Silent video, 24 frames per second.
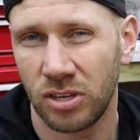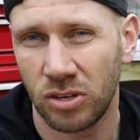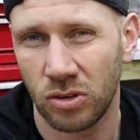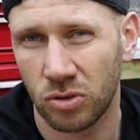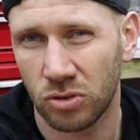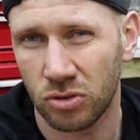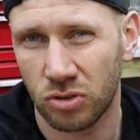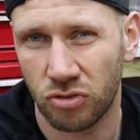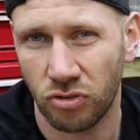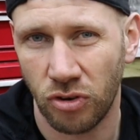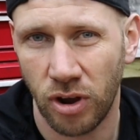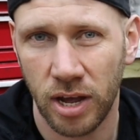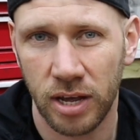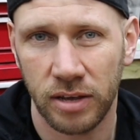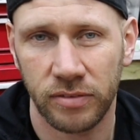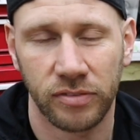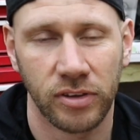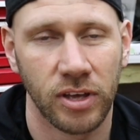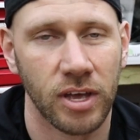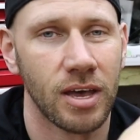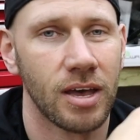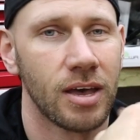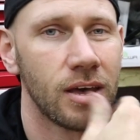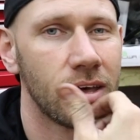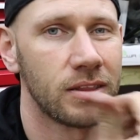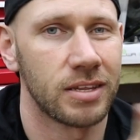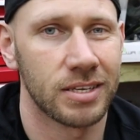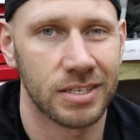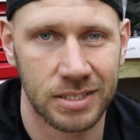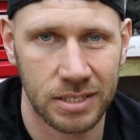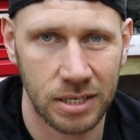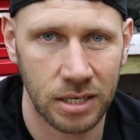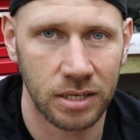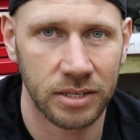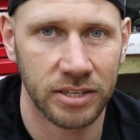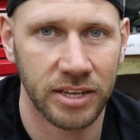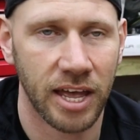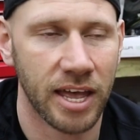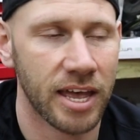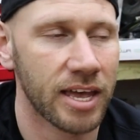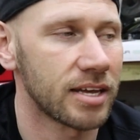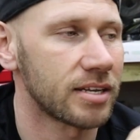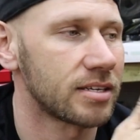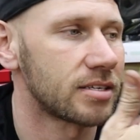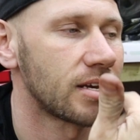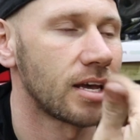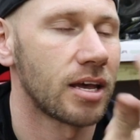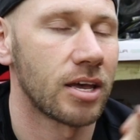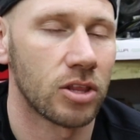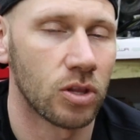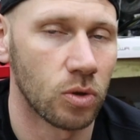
you know, drive the cylinder head,